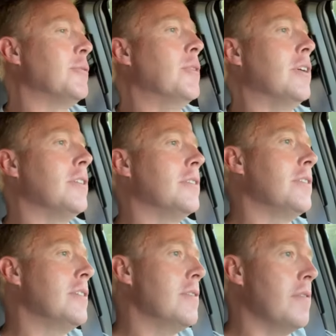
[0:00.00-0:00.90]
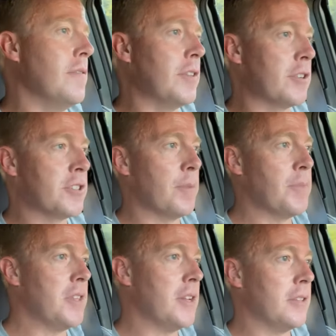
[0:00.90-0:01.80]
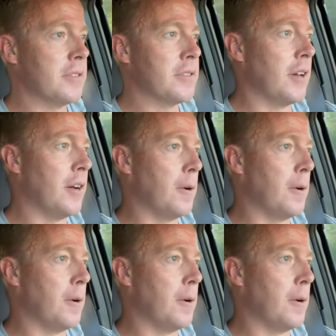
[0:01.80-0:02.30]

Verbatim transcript: Well, there's something that,